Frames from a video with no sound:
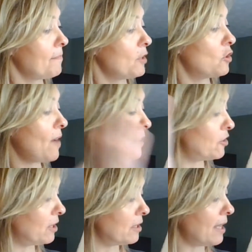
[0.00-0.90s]

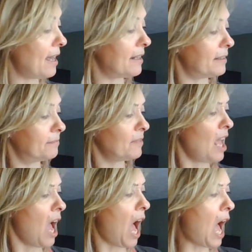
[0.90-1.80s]
scratching his head,
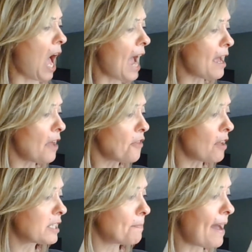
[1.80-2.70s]
I
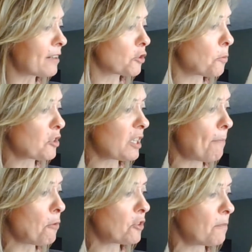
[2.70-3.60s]
thought spiders were
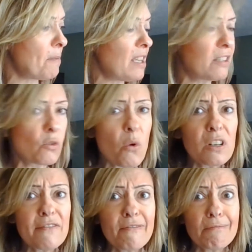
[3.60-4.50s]
supposed to be sort
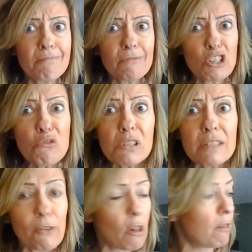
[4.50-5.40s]
of
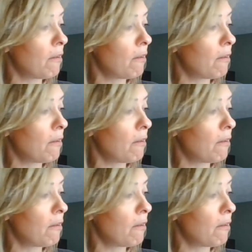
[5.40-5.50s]
useful."